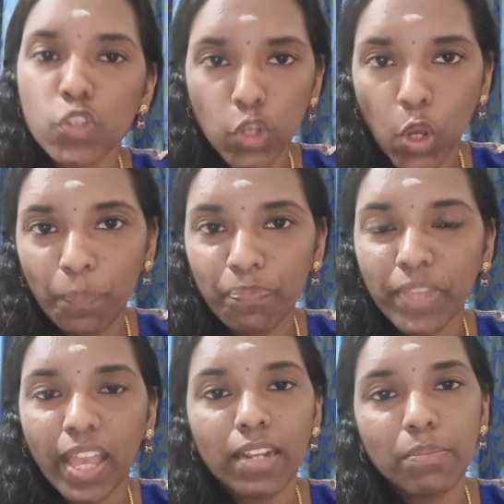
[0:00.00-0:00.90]
job
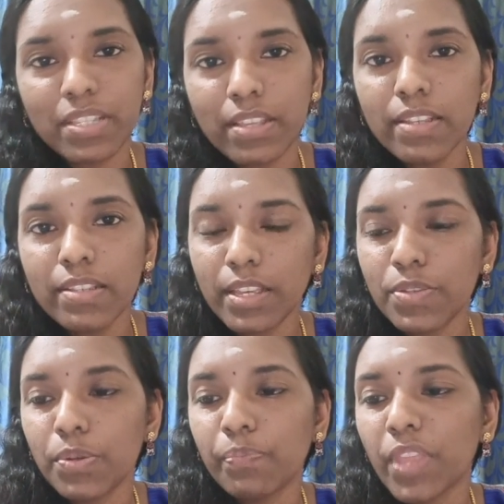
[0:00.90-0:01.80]
and busy
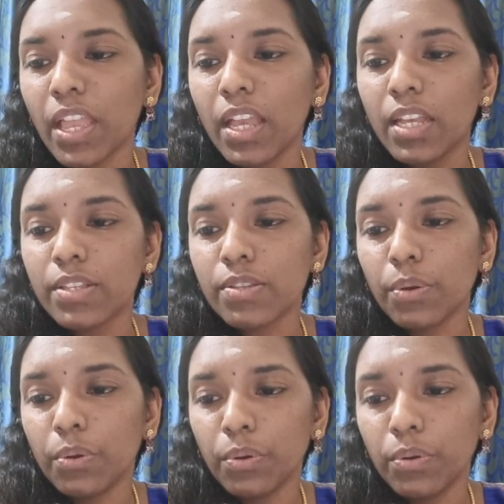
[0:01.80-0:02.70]
schedule.
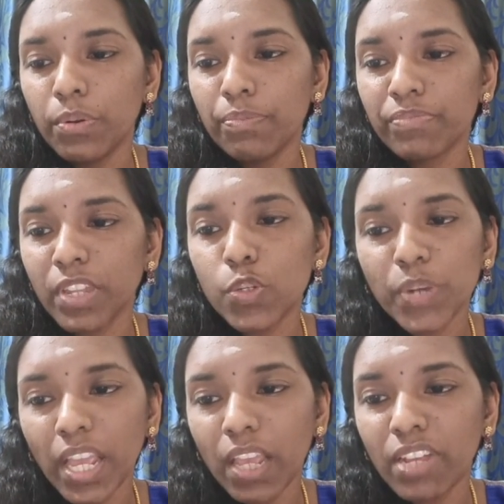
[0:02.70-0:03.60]
So
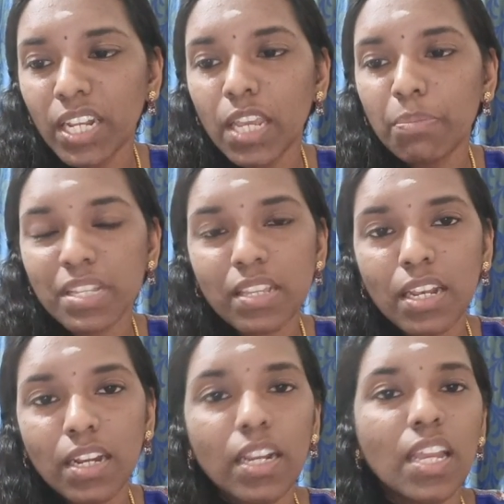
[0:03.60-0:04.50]
today when he
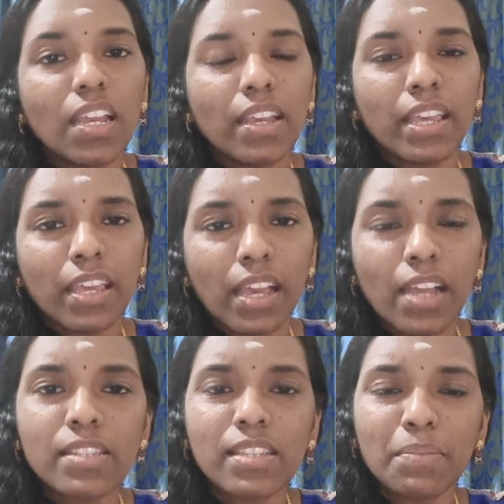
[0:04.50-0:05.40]
presented, he
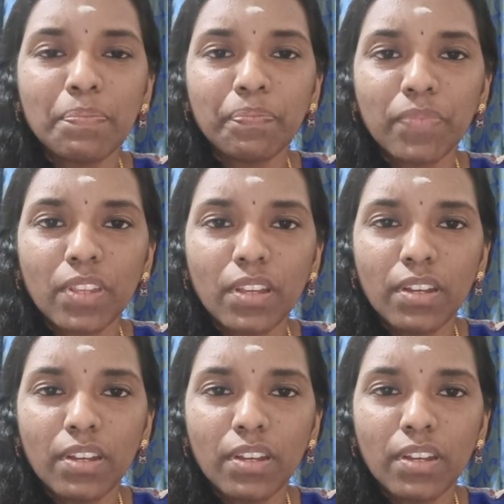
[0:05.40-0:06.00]
has some